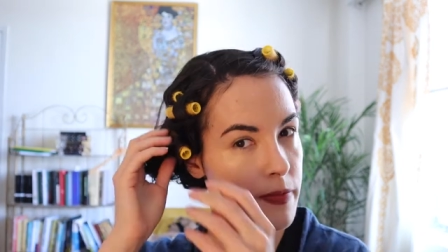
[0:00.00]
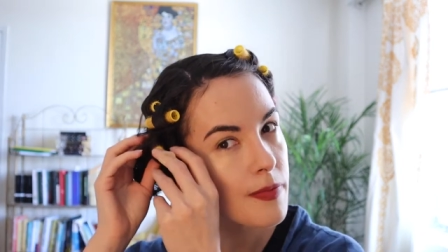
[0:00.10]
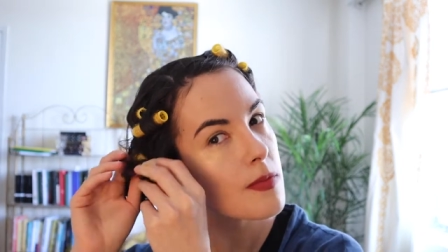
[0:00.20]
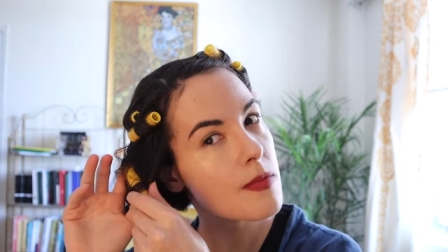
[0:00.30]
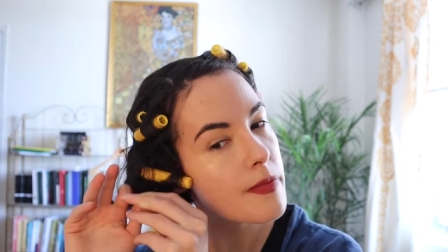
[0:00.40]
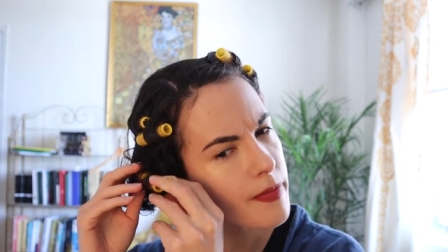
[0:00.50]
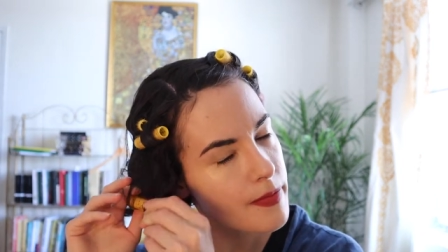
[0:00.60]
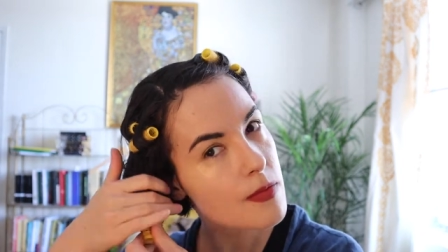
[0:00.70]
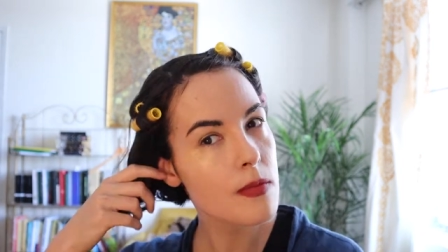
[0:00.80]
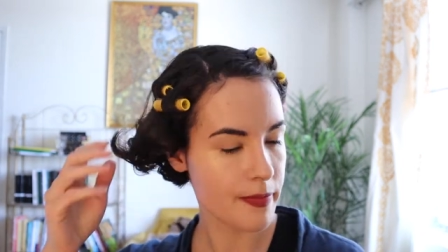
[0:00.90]
taking out
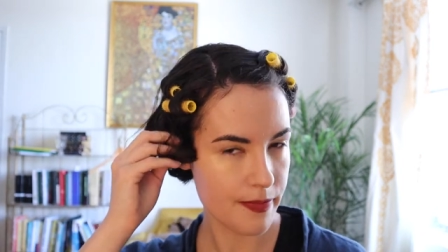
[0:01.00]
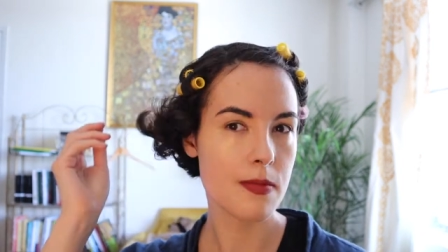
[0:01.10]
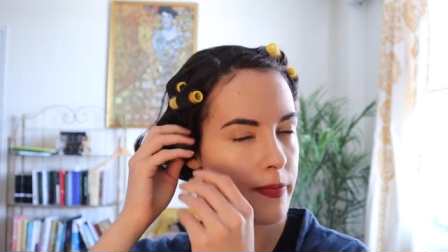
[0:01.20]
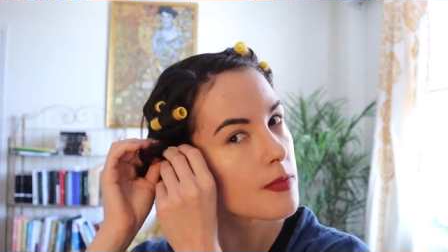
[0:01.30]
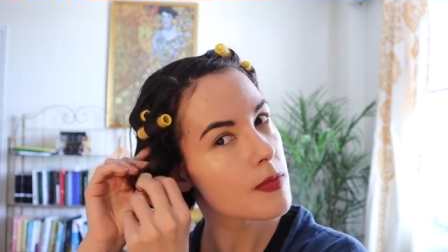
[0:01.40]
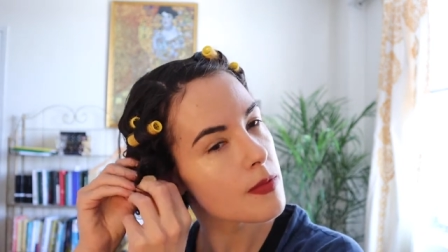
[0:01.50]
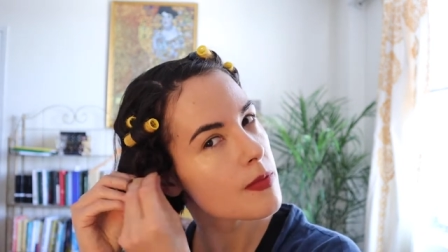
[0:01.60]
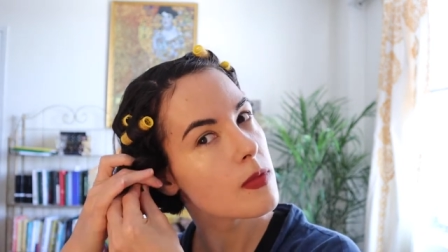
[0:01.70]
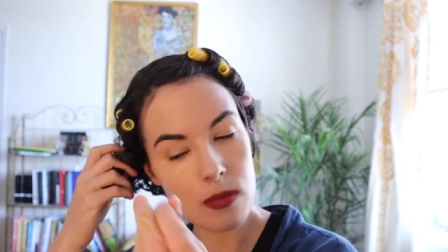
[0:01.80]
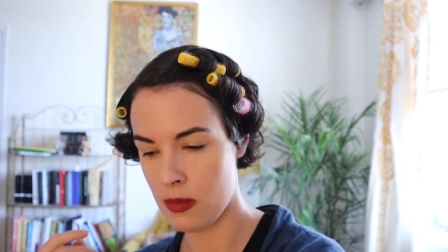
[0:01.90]
all of the
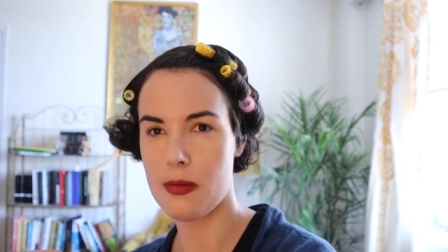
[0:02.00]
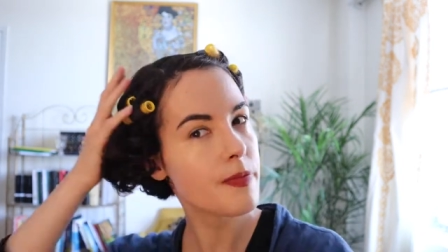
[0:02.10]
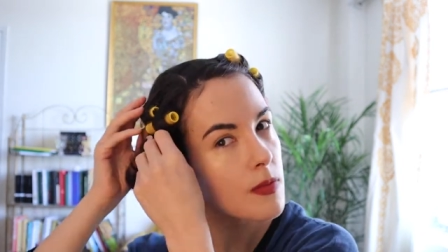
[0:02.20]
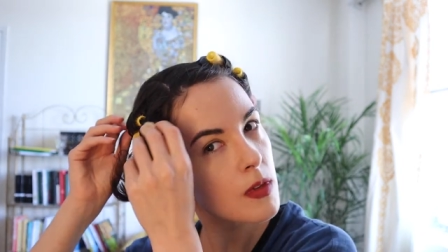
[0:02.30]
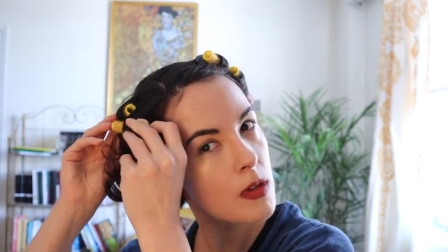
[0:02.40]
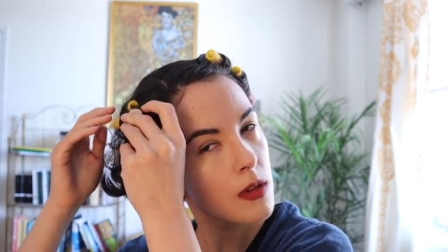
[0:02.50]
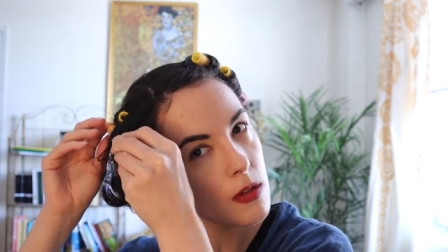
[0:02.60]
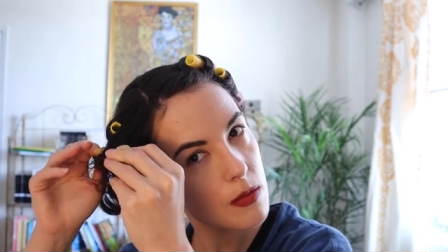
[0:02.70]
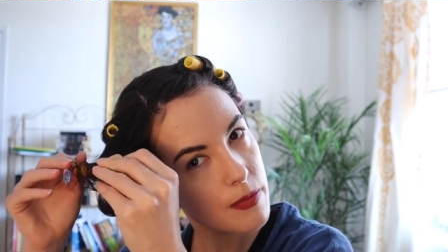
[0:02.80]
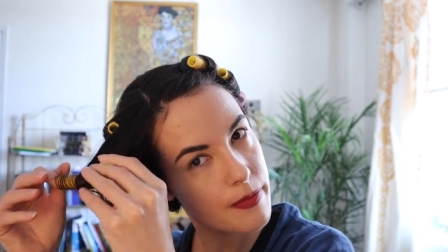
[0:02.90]
rollers.
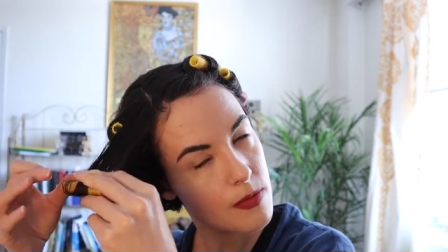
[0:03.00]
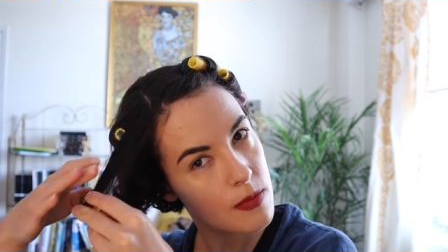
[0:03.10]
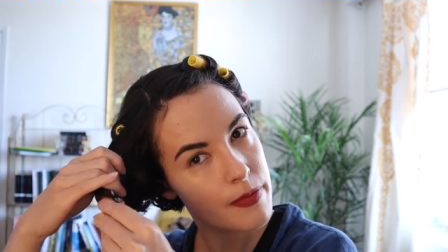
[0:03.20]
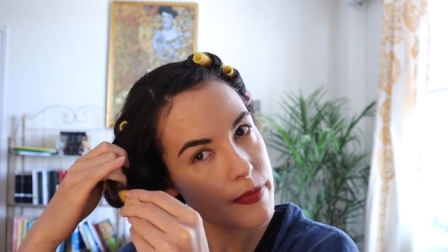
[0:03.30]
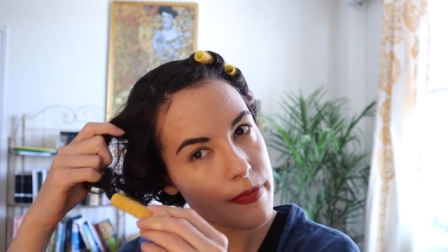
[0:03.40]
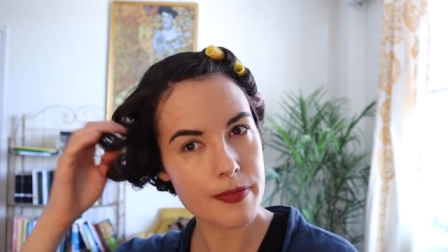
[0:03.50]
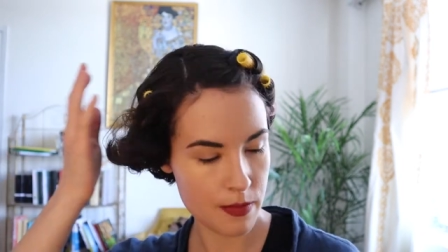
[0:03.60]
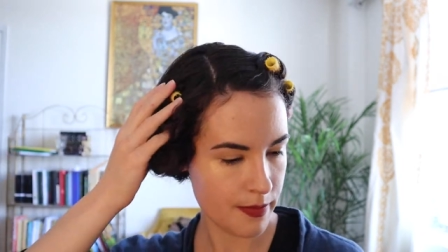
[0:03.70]
They